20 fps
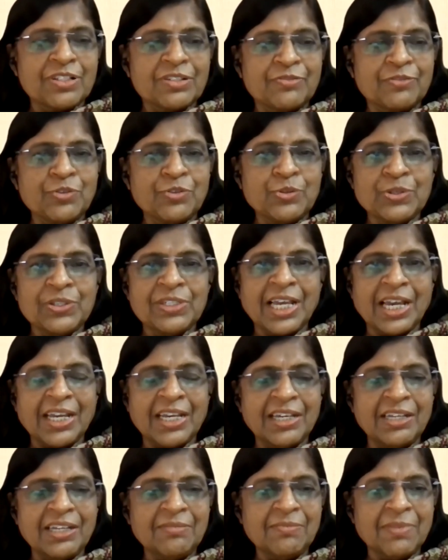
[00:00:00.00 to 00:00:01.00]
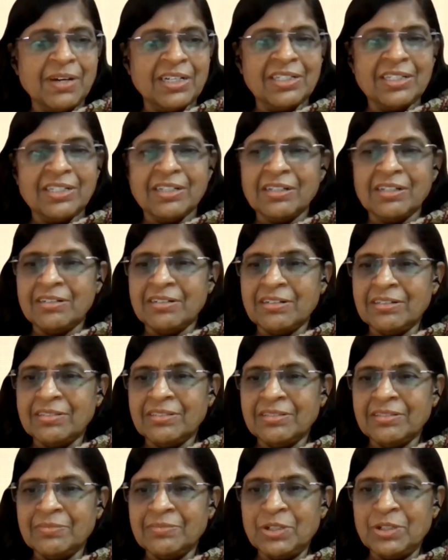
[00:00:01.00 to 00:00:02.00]
a few seconds, but
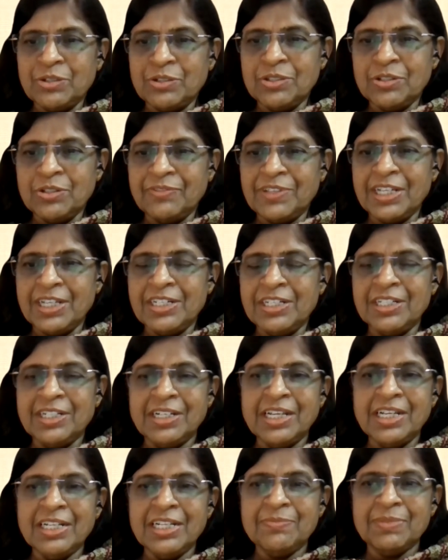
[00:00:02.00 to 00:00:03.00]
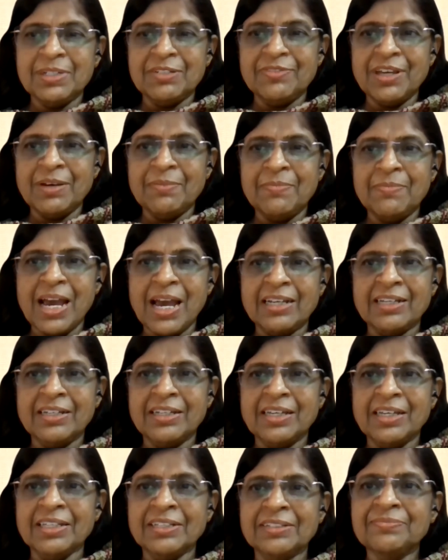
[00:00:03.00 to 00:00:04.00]
because of the internet, but we are back
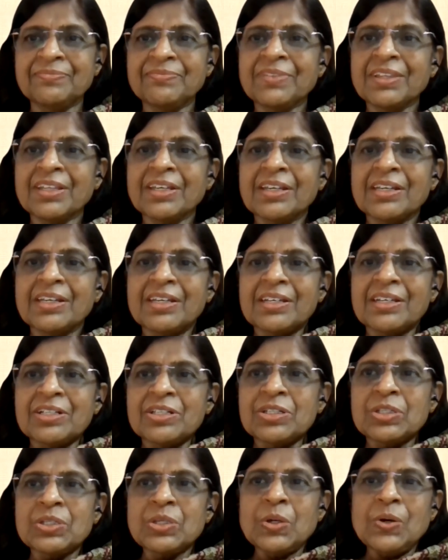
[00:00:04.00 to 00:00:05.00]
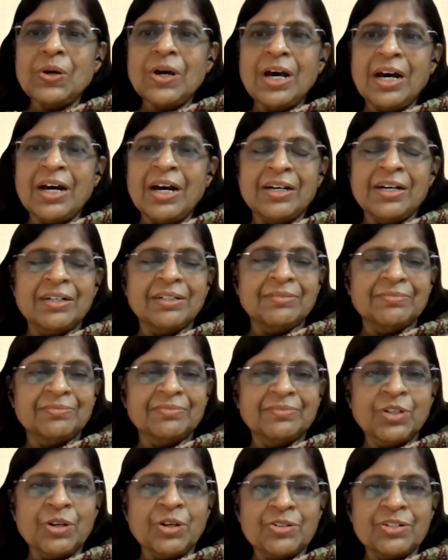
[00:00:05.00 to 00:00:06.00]
again. So,
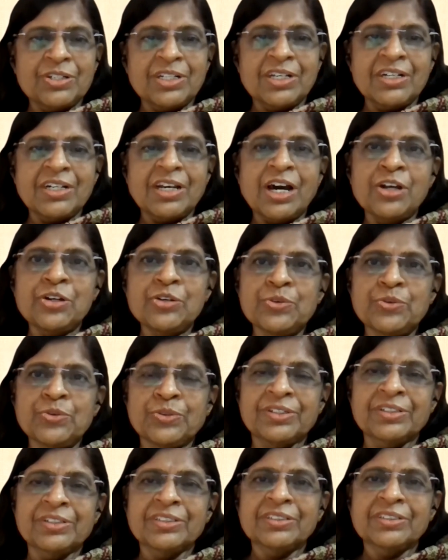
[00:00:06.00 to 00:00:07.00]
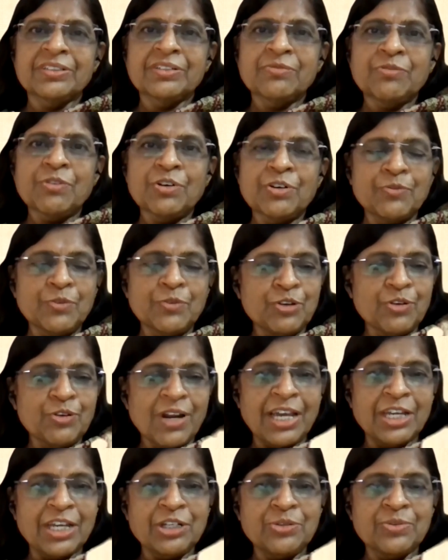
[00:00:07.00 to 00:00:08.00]
Dr. Arun, what would you
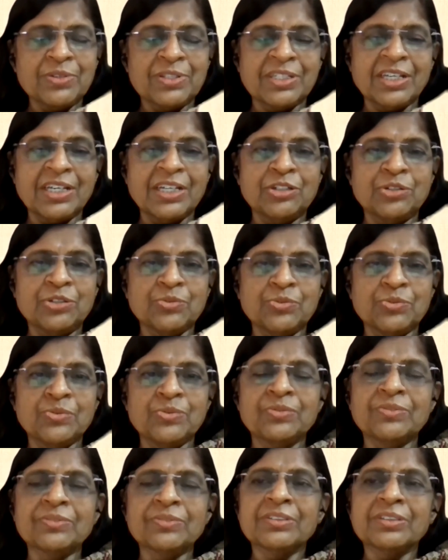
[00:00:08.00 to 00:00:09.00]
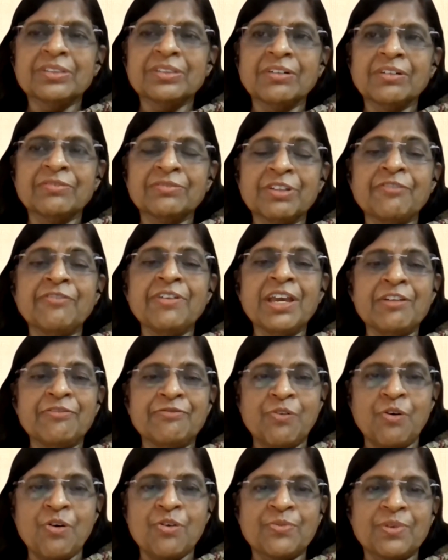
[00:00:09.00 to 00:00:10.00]
like to say to the way
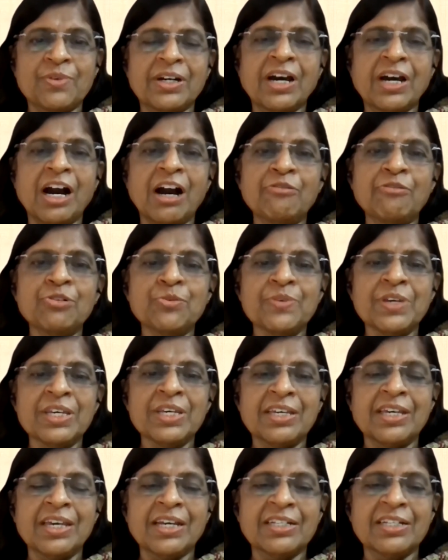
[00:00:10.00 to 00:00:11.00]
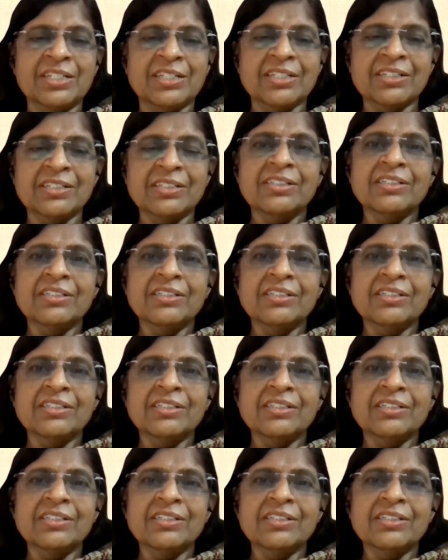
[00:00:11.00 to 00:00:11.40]
forward? How do we get